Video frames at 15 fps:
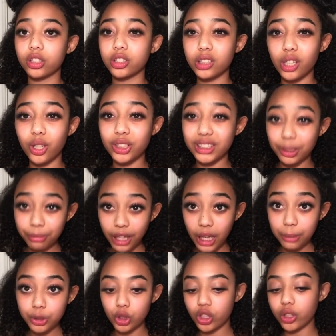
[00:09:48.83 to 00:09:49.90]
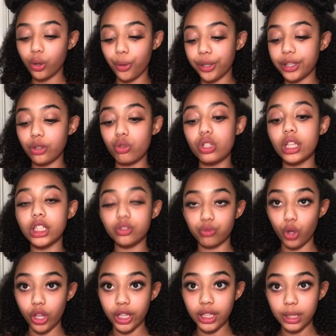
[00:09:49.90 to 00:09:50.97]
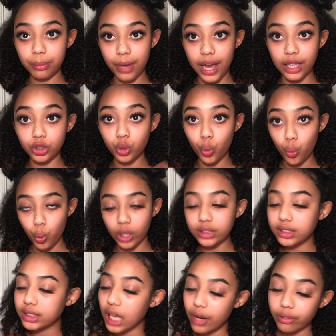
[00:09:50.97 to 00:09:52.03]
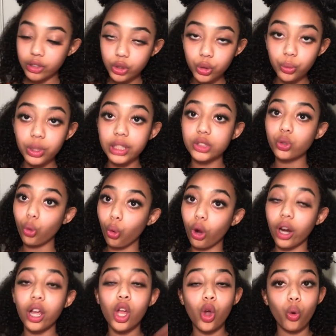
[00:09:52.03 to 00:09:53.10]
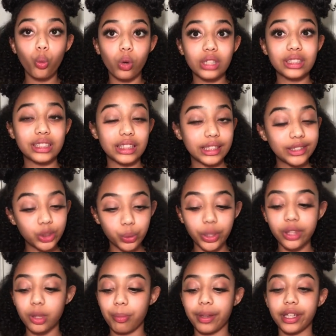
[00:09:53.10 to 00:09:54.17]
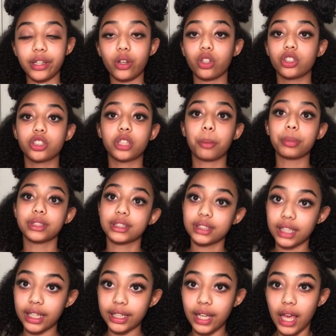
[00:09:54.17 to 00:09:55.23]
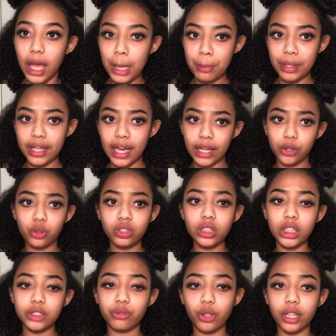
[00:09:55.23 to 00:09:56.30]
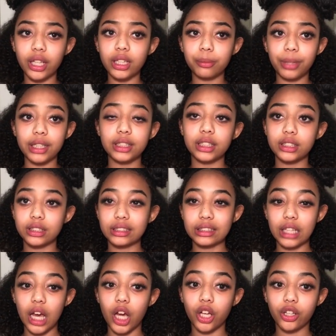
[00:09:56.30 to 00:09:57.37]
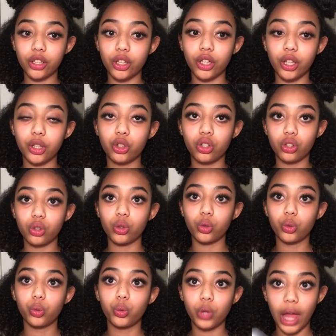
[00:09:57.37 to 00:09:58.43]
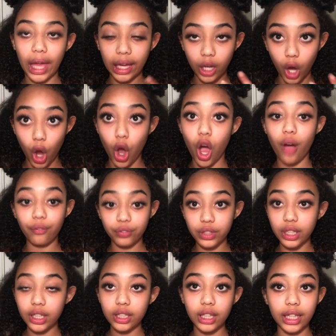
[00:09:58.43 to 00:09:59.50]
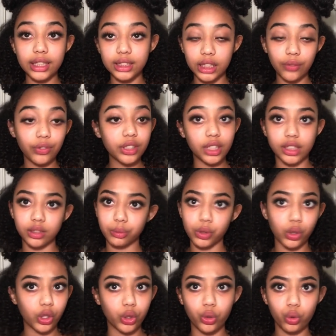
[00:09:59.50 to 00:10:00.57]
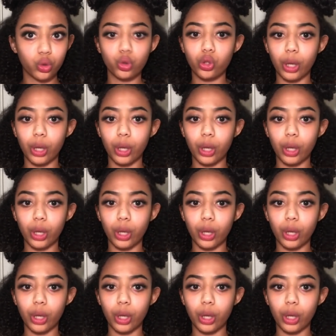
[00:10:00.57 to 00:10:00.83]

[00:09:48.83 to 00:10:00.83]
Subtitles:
So sometimes you can only use exfoliating mask once every 2 weeks or once each week, depending on your type of skin. But yeah, using exfoliating mask is not good to do like often. Like, it's definitely not something you could do 2